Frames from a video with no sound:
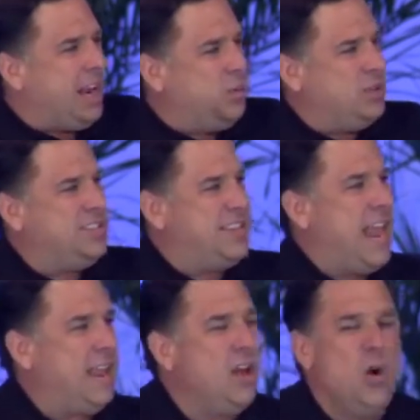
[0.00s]
I would
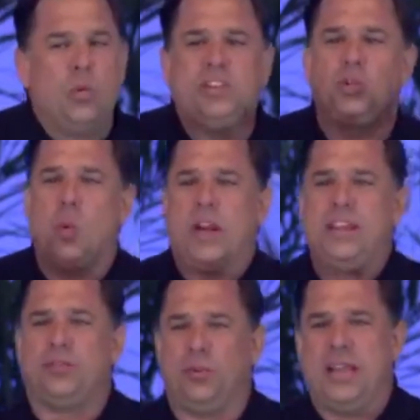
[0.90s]
say, with
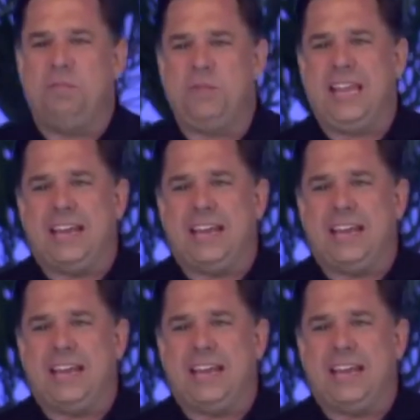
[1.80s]
23andMe.